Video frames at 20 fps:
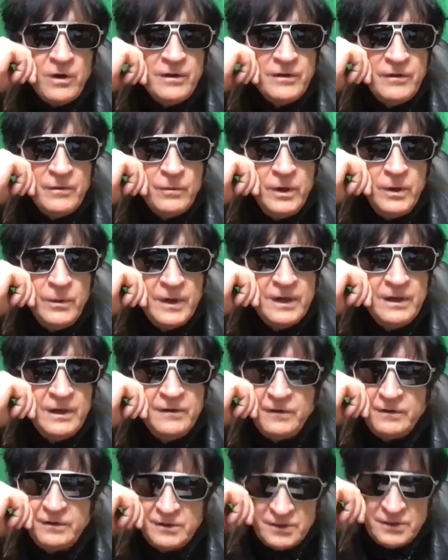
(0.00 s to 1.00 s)
we went
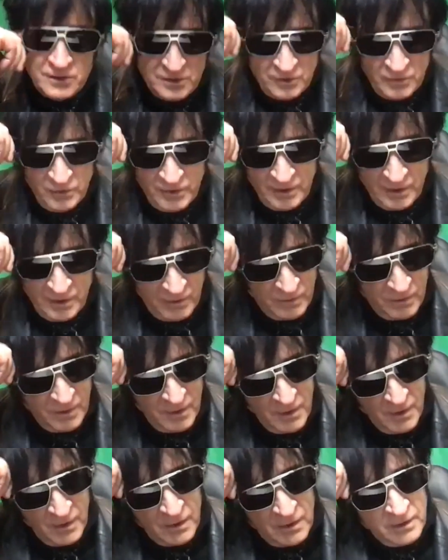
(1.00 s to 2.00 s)
into the studio,
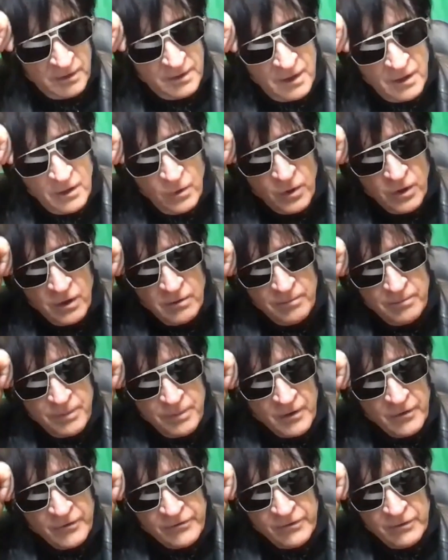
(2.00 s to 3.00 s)
there were
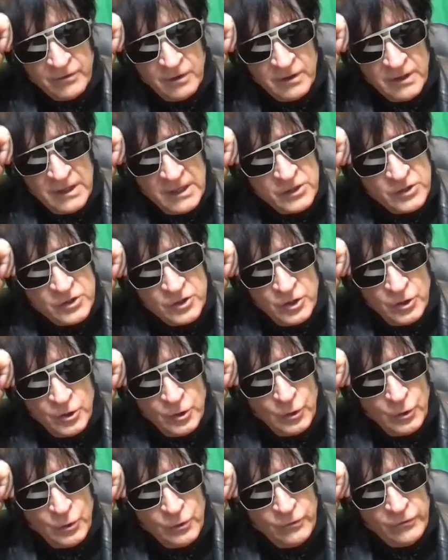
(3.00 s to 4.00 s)
personal
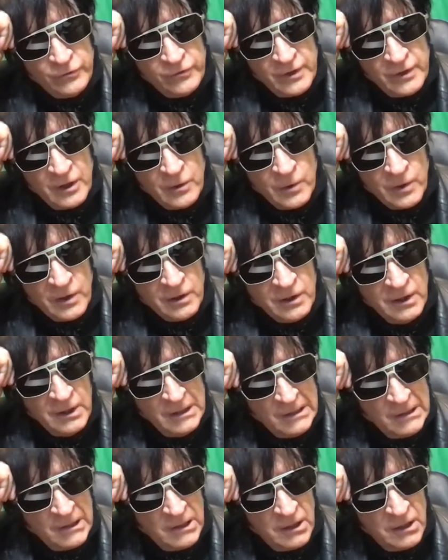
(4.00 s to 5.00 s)
issues. There were
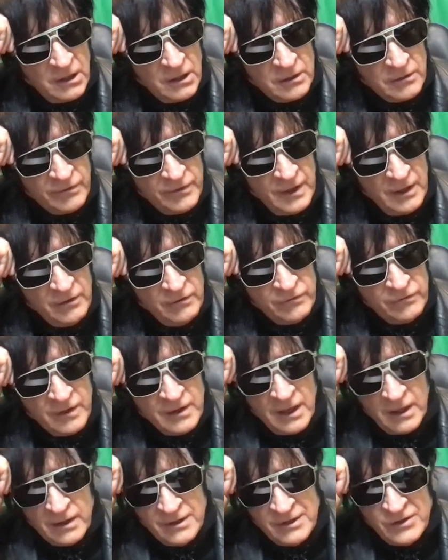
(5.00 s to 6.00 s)
things to
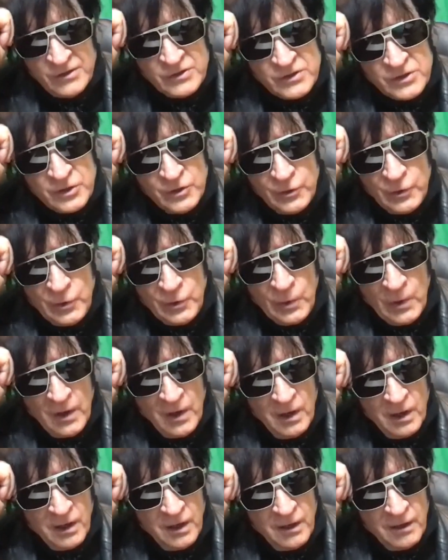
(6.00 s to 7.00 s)
get used to.
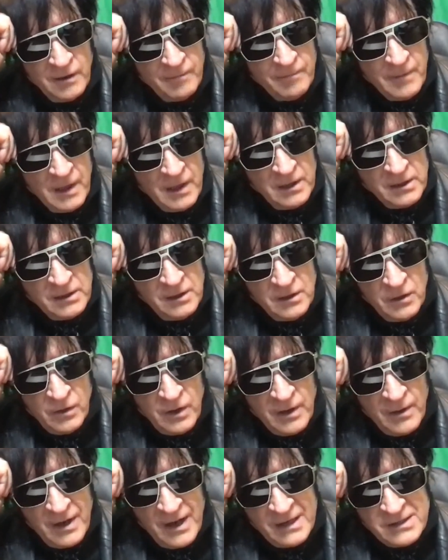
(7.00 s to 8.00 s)

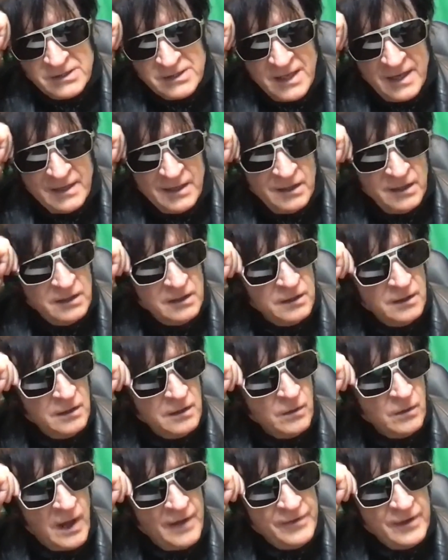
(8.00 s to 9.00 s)
I said it,
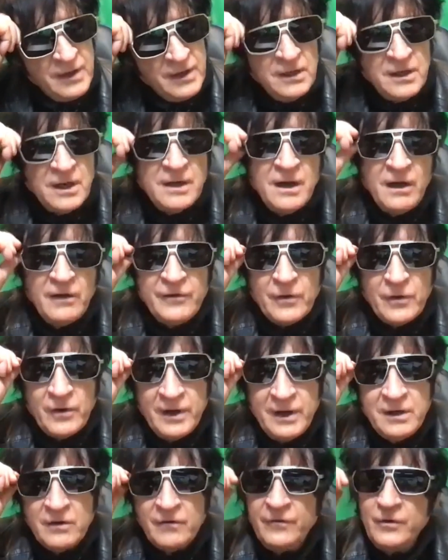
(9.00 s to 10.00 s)
I think in another
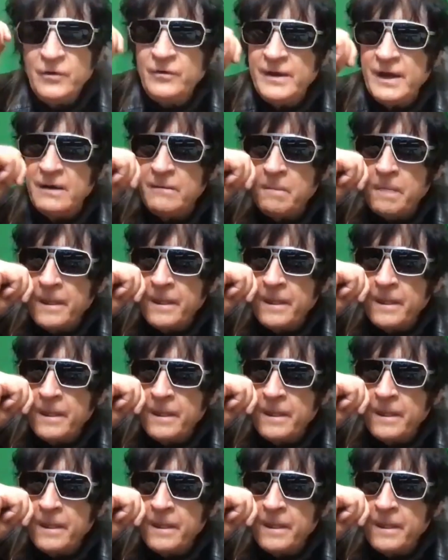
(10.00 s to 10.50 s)
interview that,